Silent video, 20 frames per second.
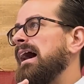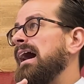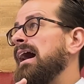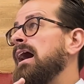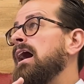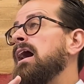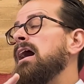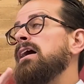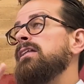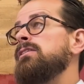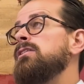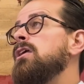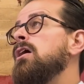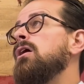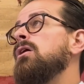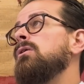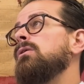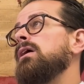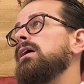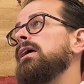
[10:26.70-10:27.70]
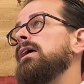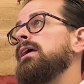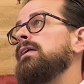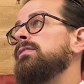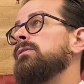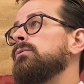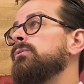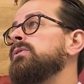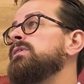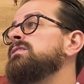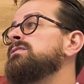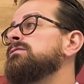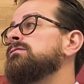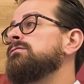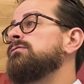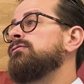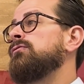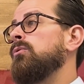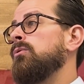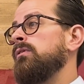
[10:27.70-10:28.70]
No. And the reason
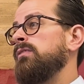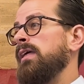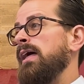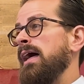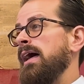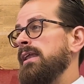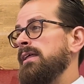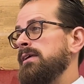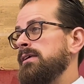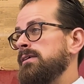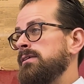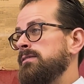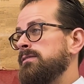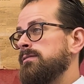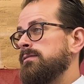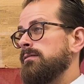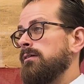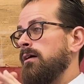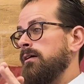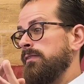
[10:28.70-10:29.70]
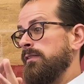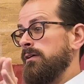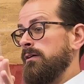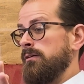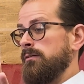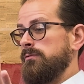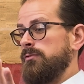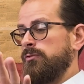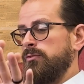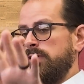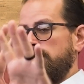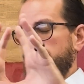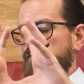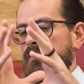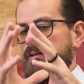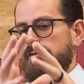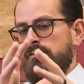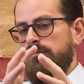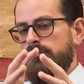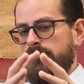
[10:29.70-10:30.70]
for that is so you have
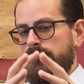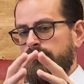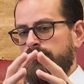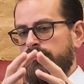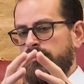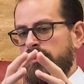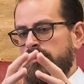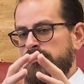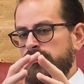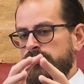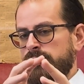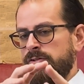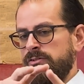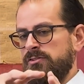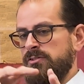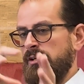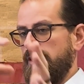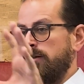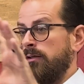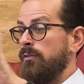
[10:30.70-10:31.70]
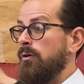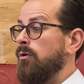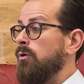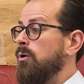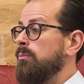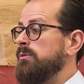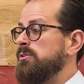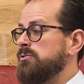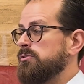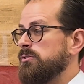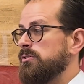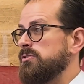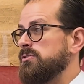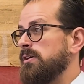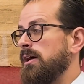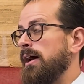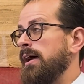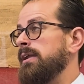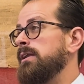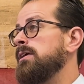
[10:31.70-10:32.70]
the flood insurance side. On the home insurance
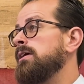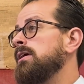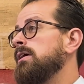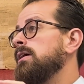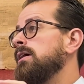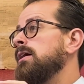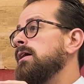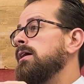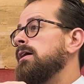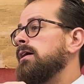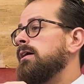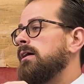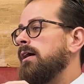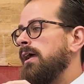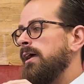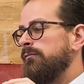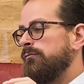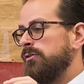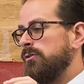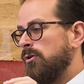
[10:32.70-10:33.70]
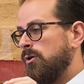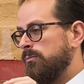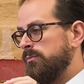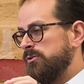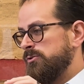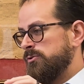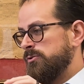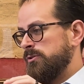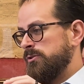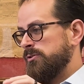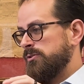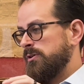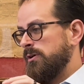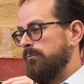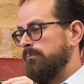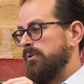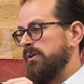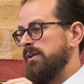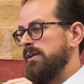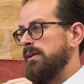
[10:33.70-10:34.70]
side, every home insurance
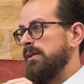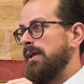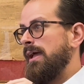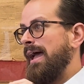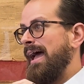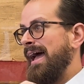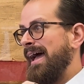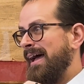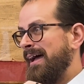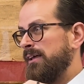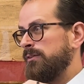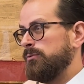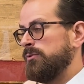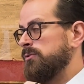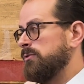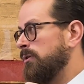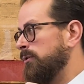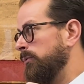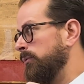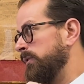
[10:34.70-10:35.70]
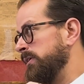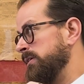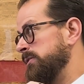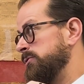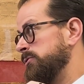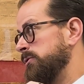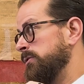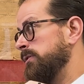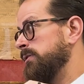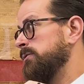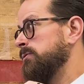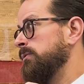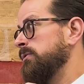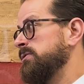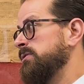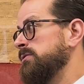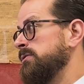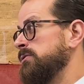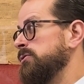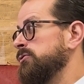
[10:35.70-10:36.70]
company has what's called reinsurance, which
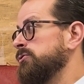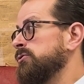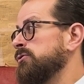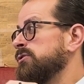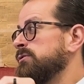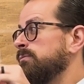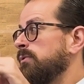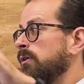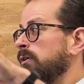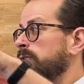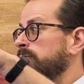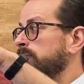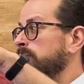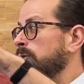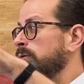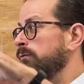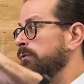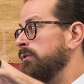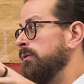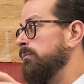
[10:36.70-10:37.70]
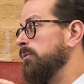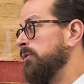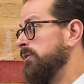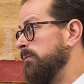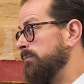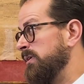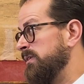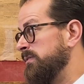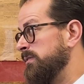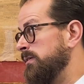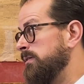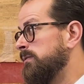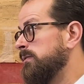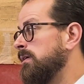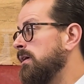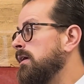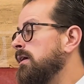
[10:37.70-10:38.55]
is an insurance policy over their book of business.